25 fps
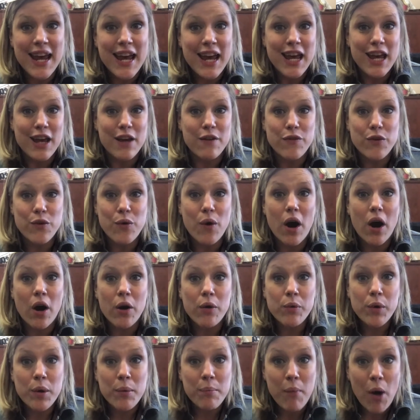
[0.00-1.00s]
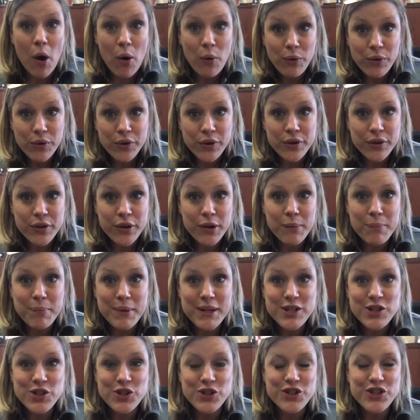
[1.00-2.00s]
If you are a remote learner, be
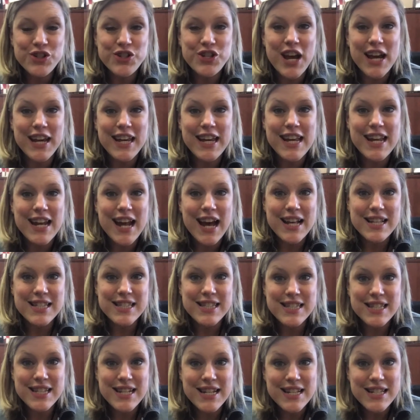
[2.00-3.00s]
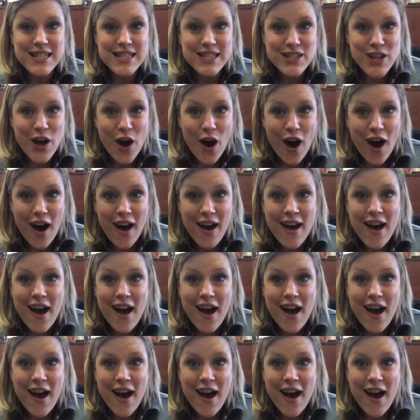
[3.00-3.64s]
sure to check in on Seesaw.